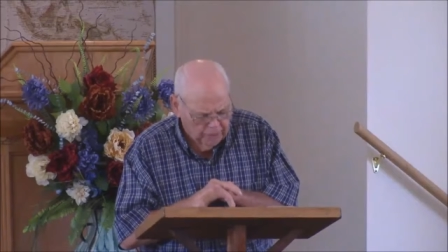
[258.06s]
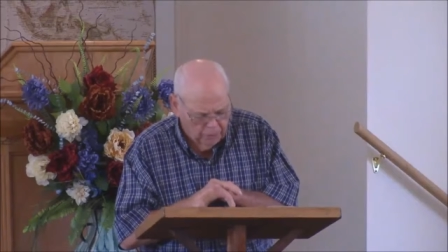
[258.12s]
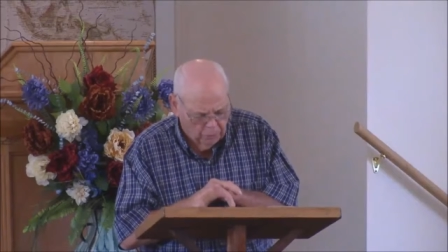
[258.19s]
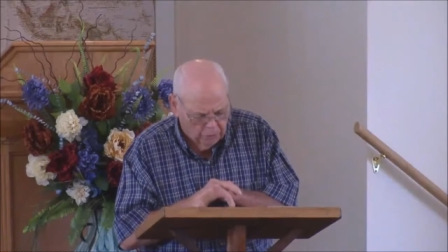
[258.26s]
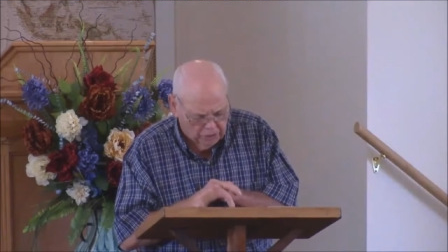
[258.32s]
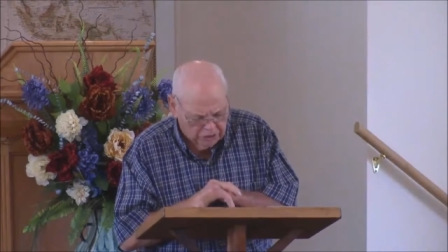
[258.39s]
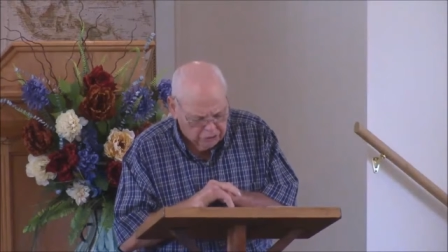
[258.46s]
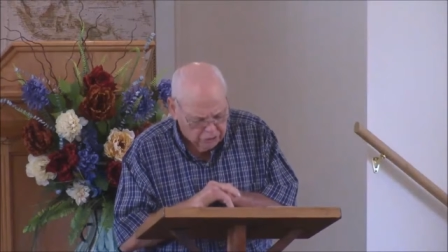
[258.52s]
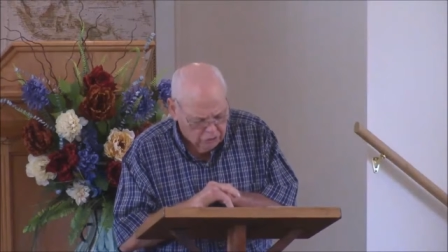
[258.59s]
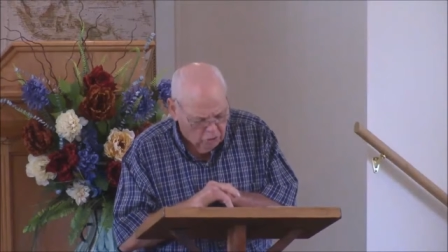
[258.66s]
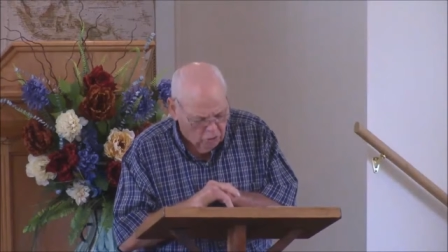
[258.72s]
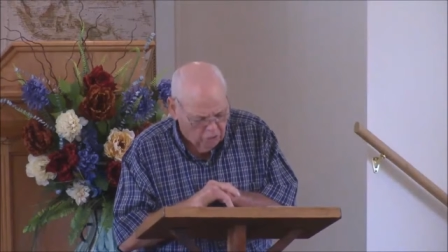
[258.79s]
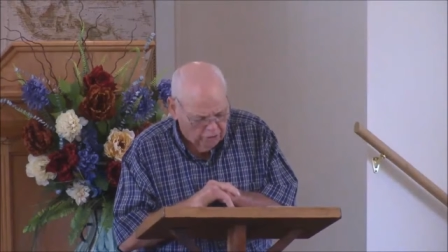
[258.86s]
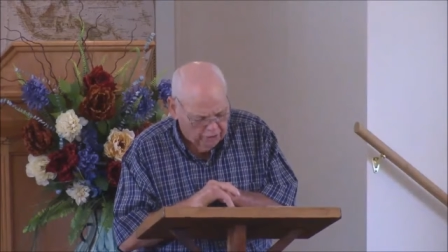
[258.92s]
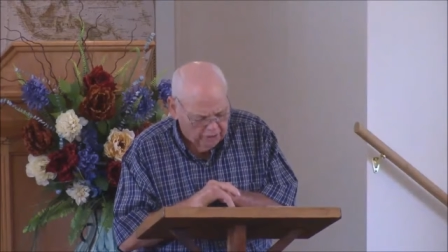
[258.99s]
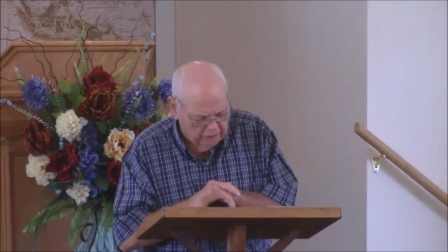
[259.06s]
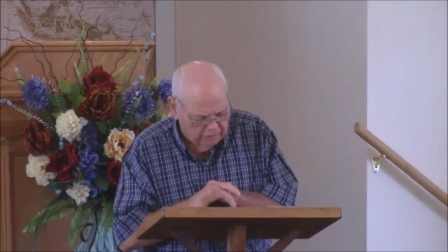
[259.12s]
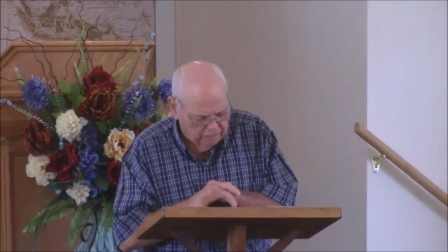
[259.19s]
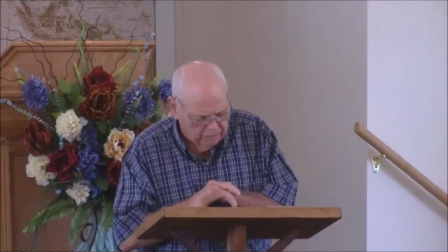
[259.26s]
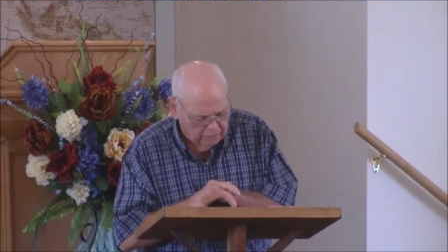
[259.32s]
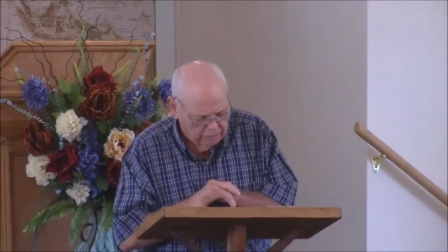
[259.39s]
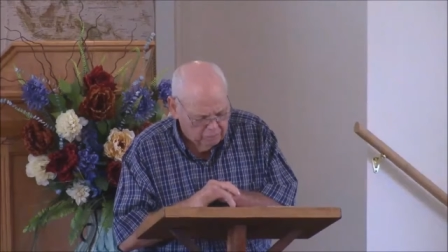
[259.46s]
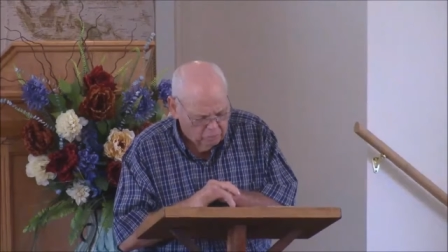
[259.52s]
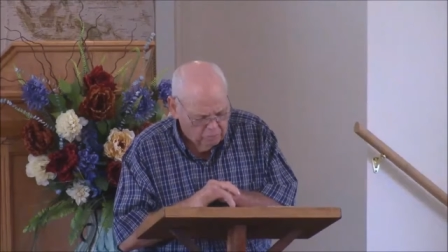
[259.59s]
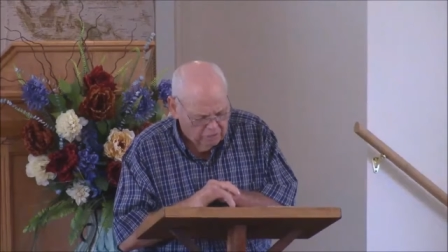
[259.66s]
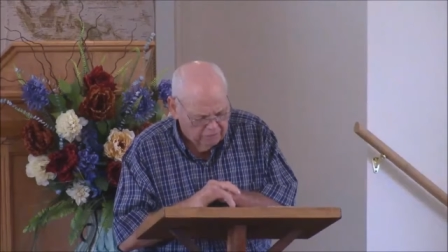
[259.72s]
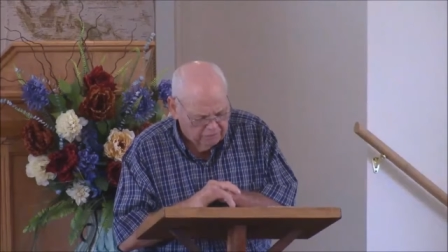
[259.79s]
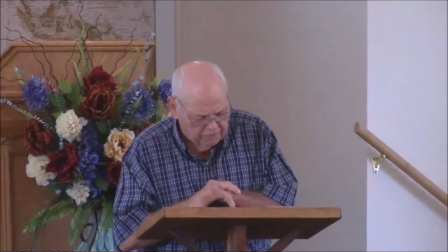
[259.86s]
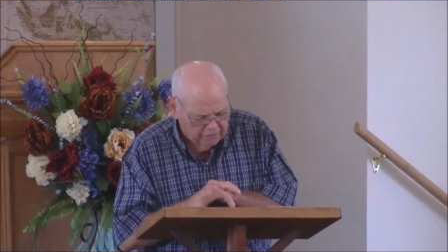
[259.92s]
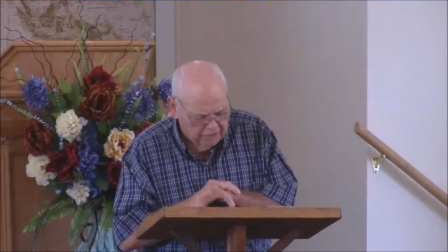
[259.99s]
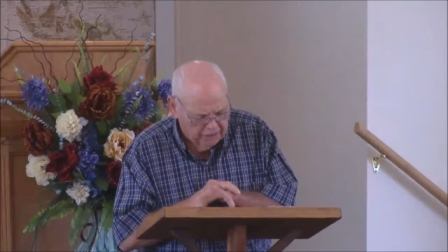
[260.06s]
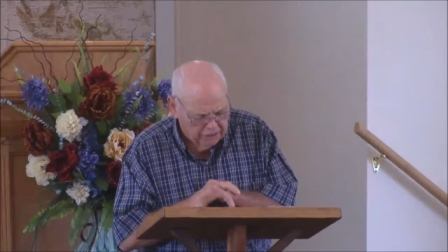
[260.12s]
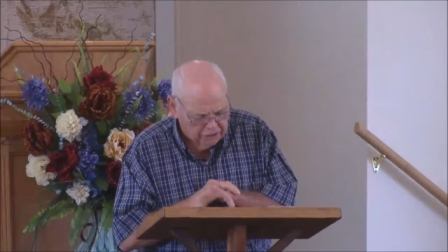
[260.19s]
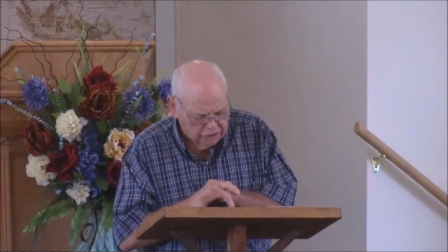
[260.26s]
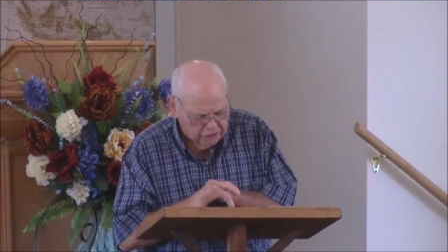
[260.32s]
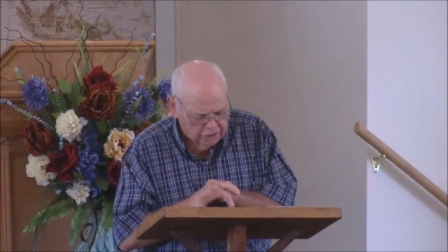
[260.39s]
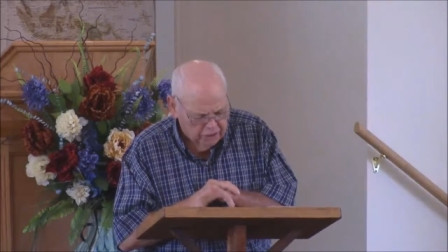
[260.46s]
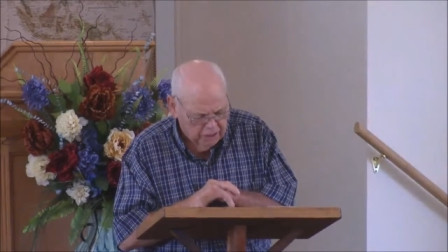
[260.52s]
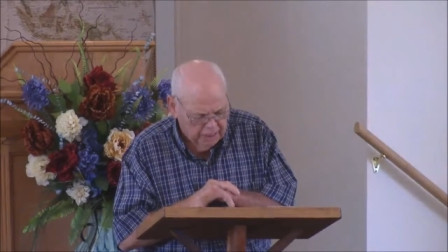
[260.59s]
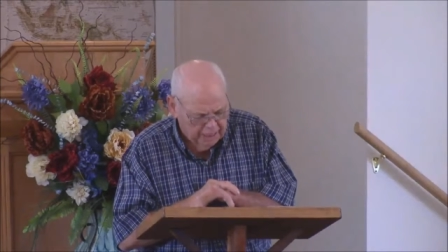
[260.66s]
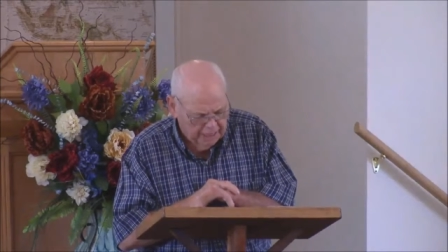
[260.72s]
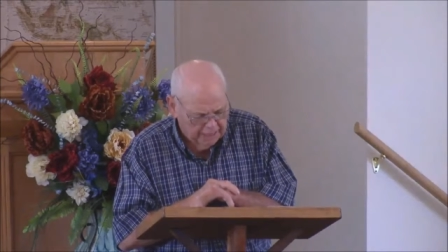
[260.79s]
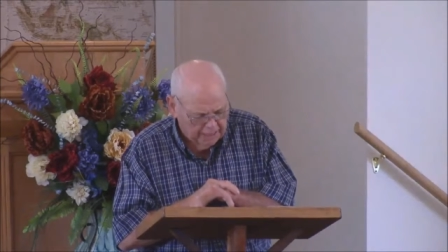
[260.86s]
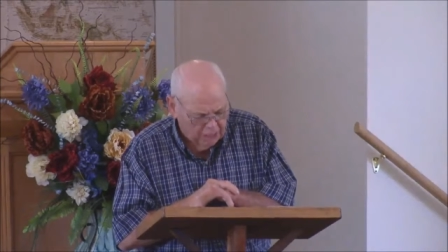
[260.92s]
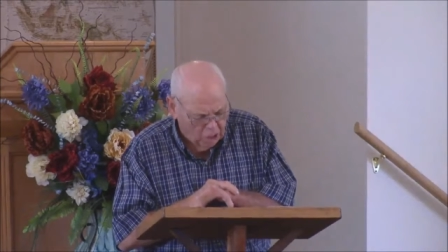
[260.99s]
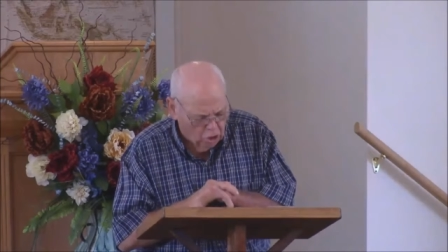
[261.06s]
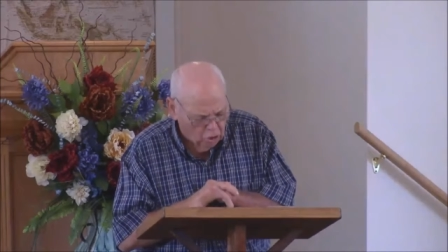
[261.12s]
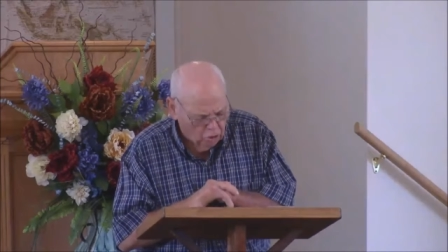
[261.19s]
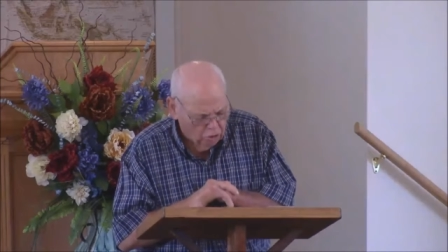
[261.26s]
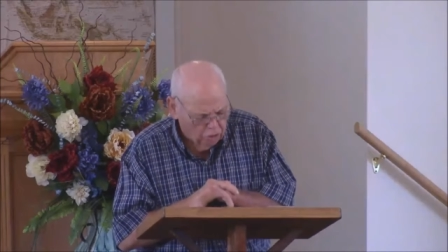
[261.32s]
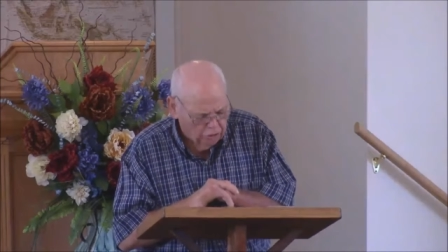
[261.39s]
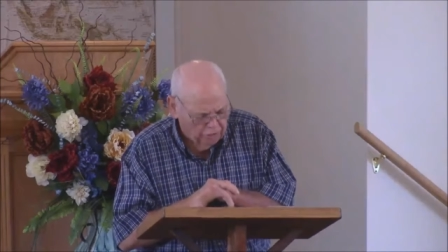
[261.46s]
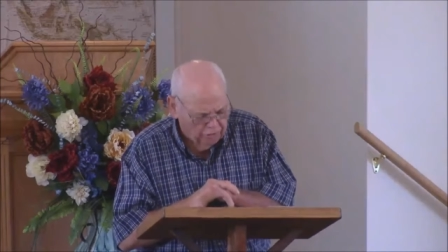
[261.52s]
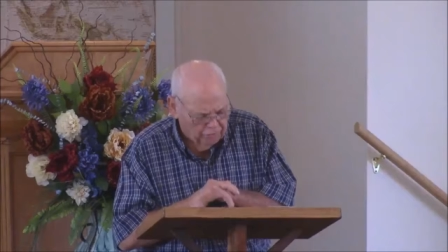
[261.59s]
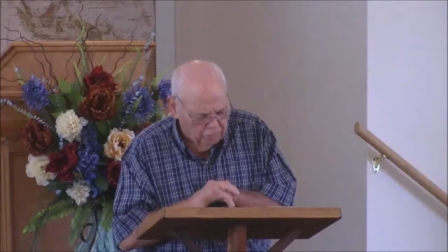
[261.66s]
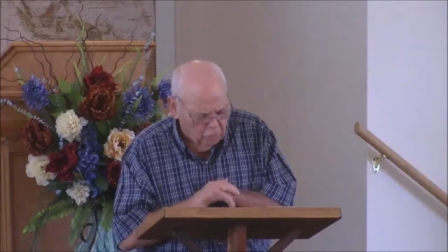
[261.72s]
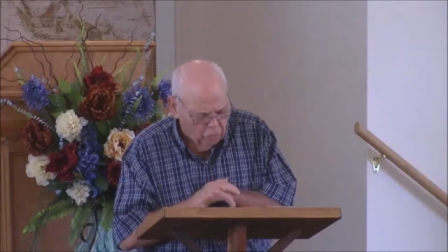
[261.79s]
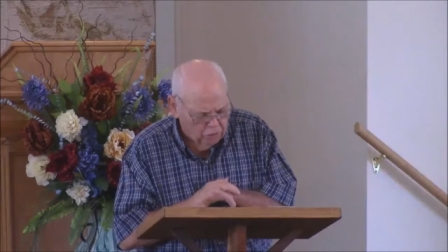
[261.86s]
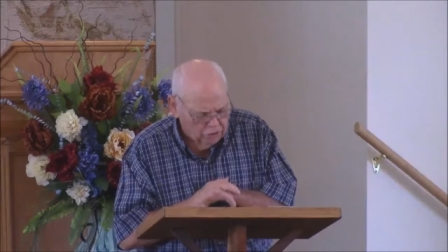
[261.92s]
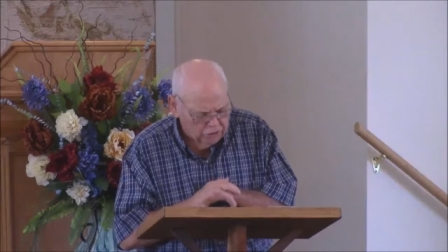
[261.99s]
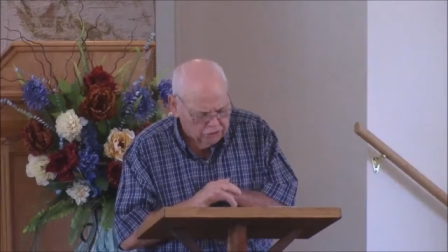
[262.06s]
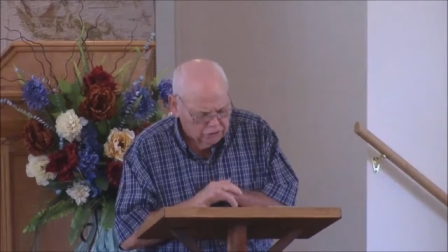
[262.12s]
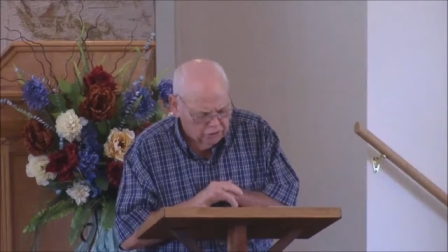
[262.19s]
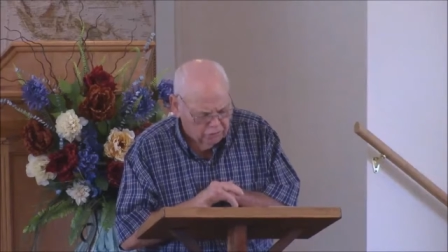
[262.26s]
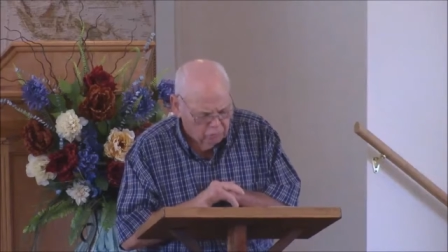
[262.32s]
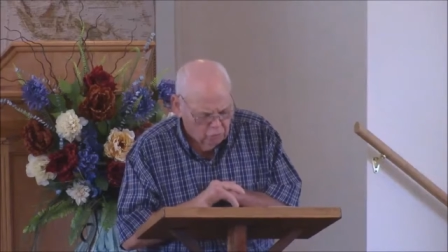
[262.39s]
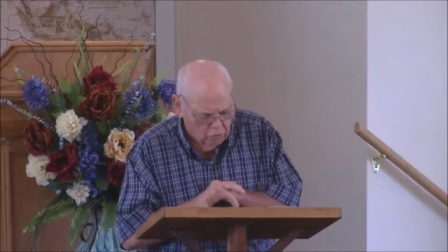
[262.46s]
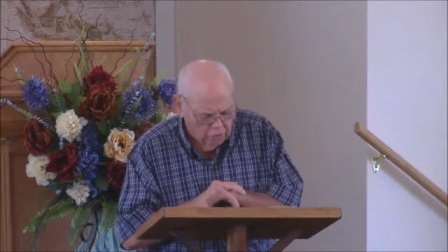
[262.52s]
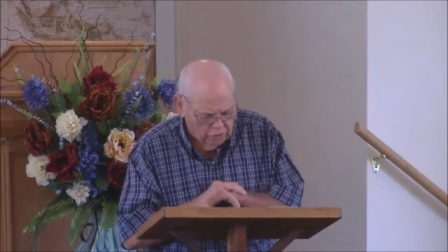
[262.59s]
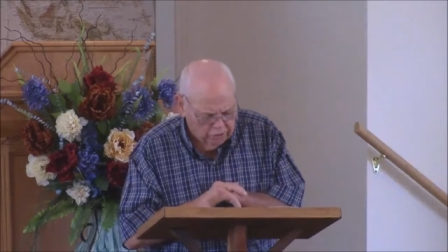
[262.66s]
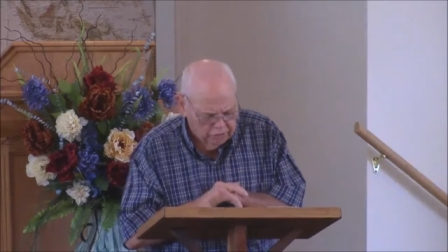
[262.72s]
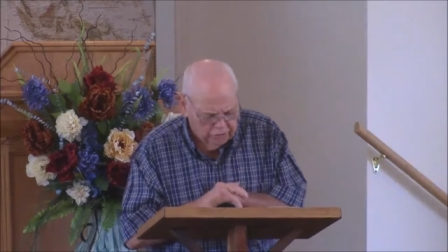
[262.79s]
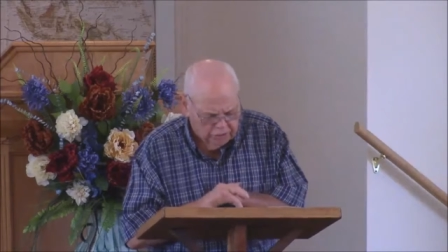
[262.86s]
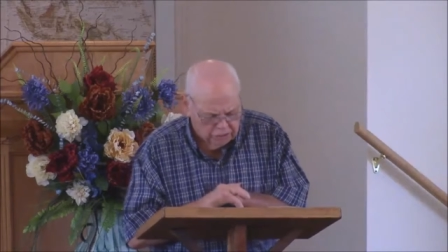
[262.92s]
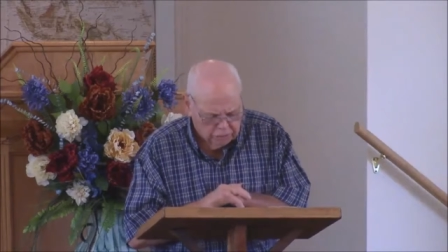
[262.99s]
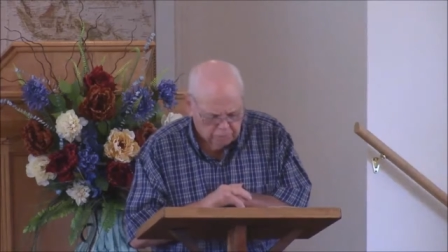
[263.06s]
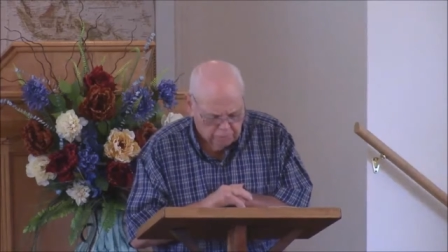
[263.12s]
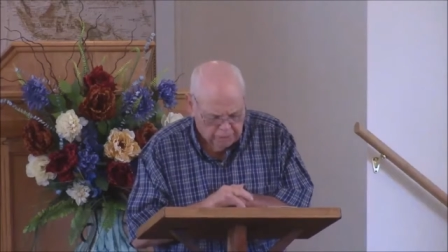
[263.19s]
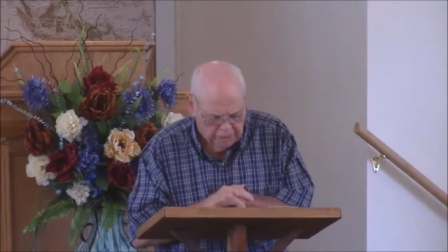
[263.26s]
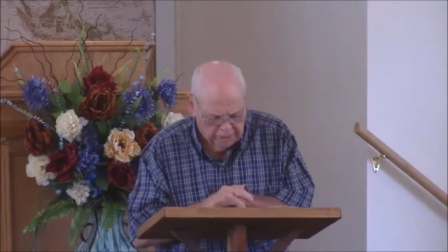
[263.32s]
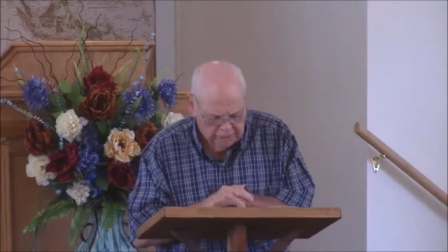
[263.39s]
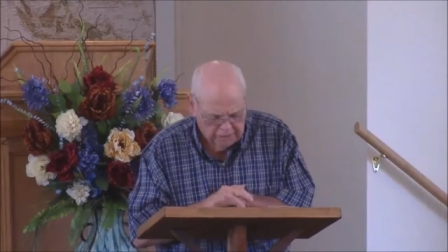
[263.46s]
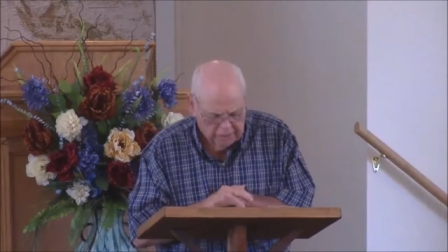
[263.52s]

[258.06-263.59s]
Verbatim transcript: When I saw it, I fell upon my face, and I heard a voice of one that spake.